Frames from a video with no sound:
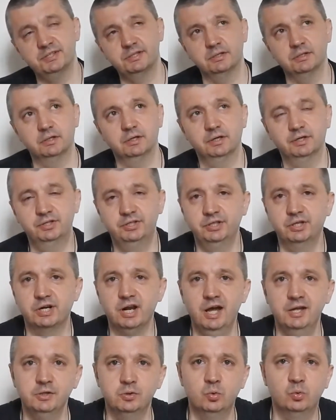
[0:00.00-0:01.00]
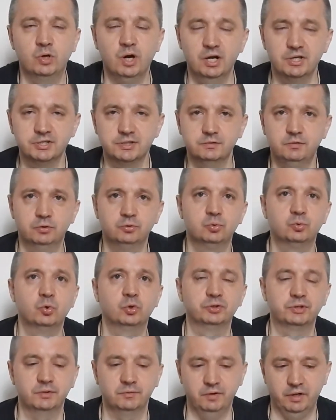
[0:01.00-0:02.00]
where were these remains 3
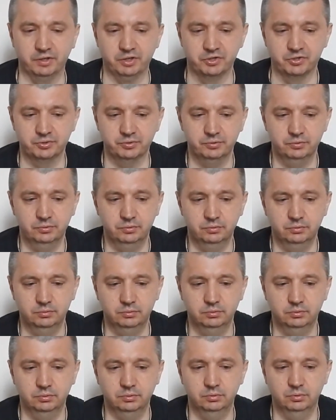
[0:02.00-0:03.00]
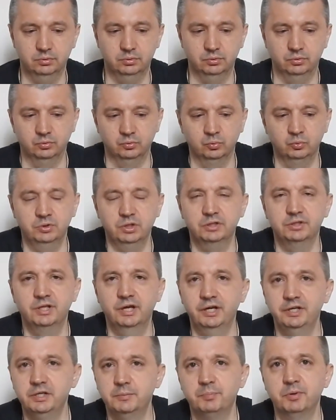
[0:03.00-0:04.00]
weeks ago, when my friend was
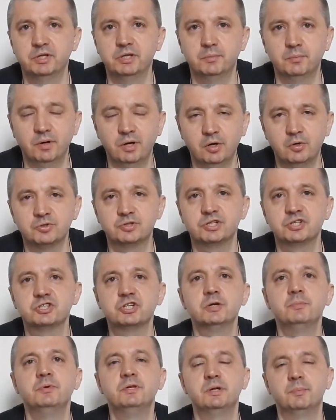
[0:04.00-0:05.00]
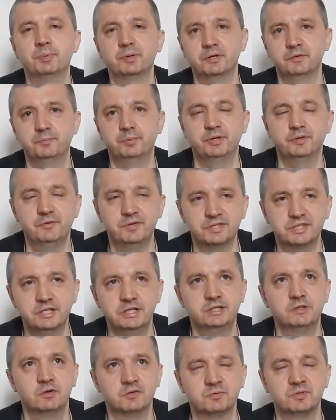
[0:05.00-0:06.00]
on the reenactment at
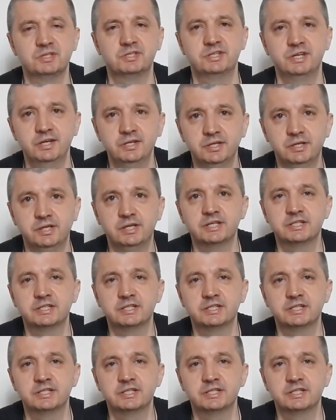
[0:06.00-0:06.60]
that place?